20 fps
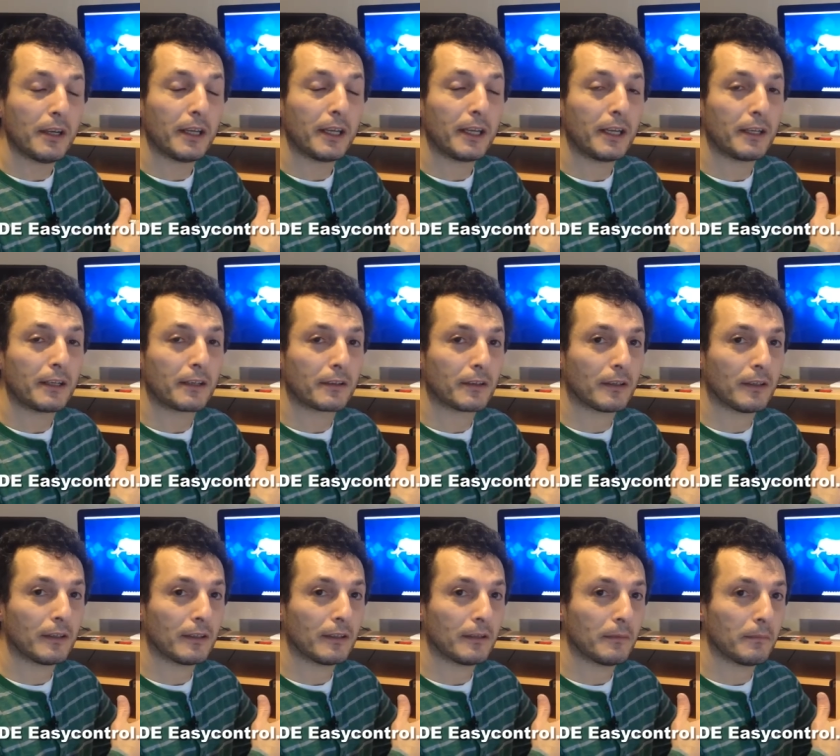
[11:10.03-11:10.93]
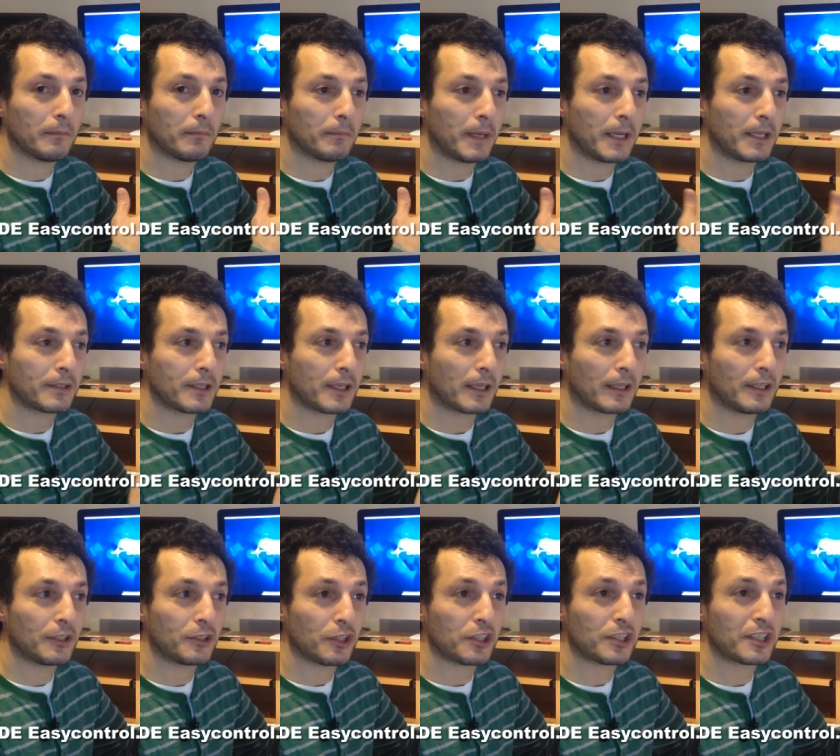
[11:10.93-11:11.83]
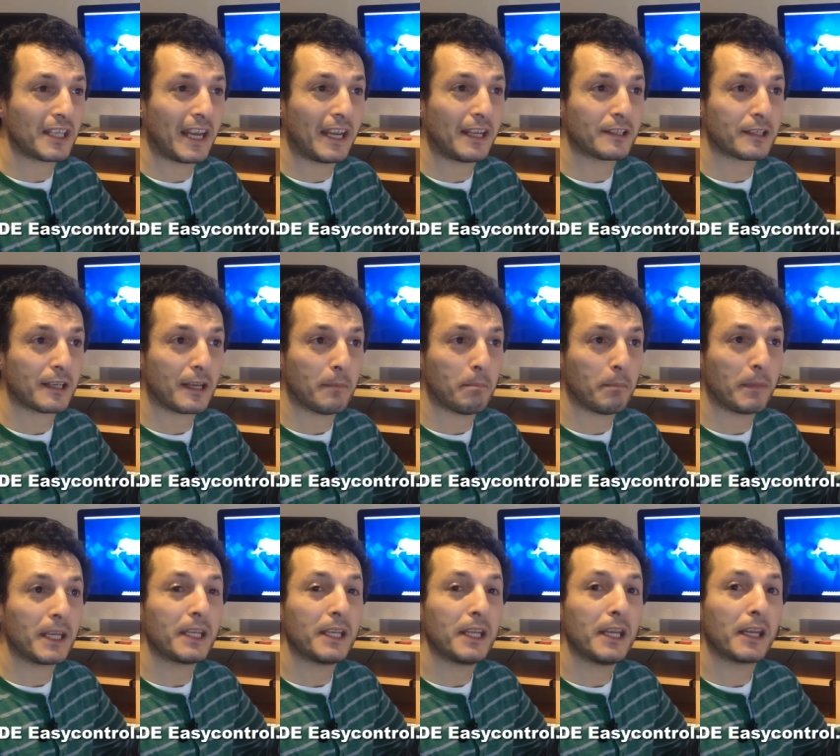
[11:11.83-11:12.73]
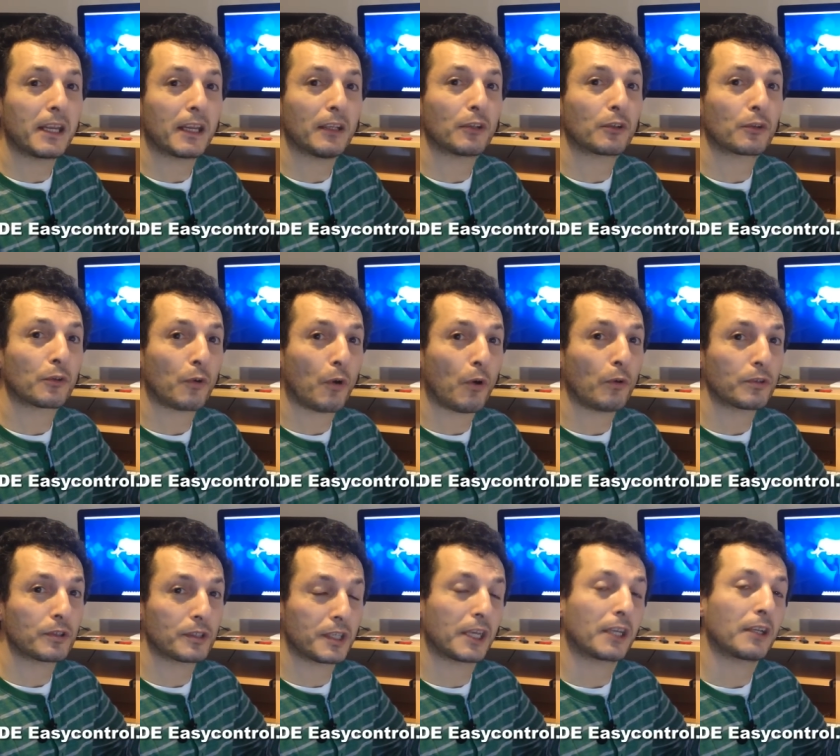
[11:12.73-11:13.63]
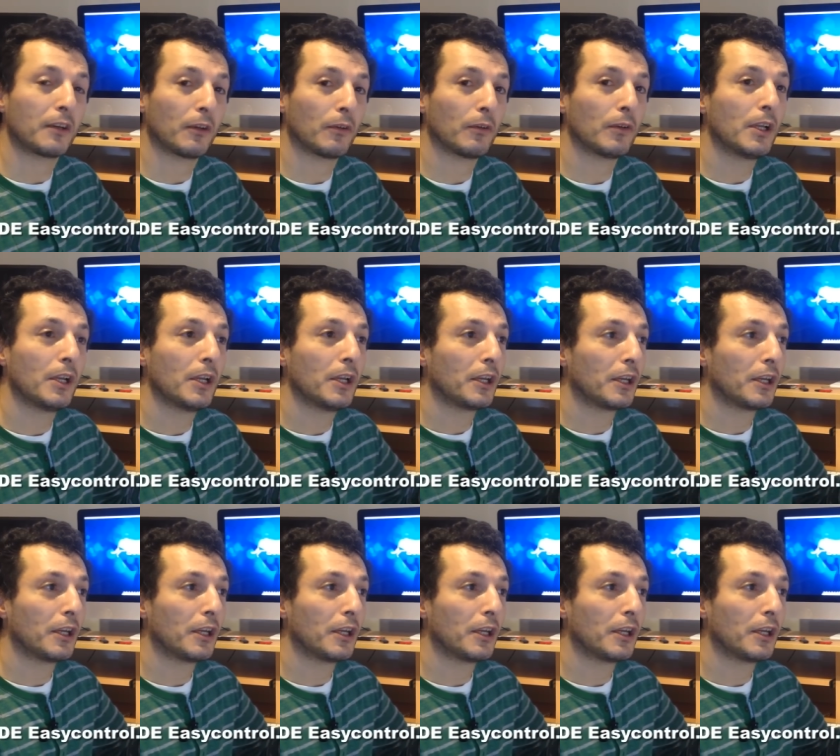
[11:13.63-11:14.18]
it basically just sends a MIDI control signal